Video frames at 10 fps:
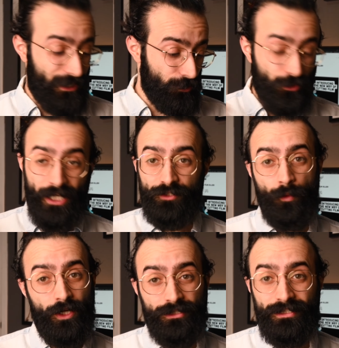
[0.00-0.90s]
You guys
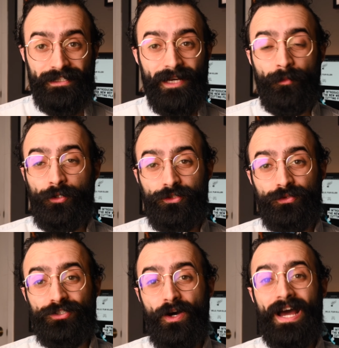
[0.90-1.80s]
watched the demo, you
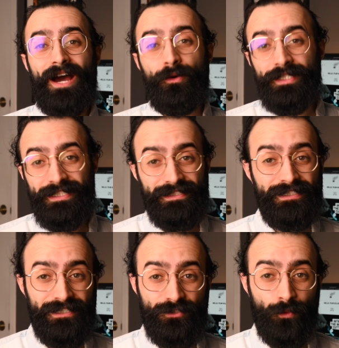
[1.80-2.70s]
saw how easy
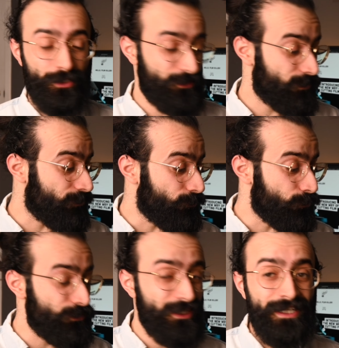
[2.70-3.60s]
this was to
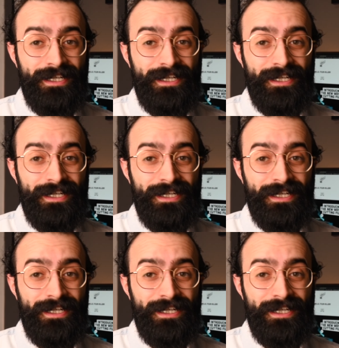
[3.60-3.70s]
use.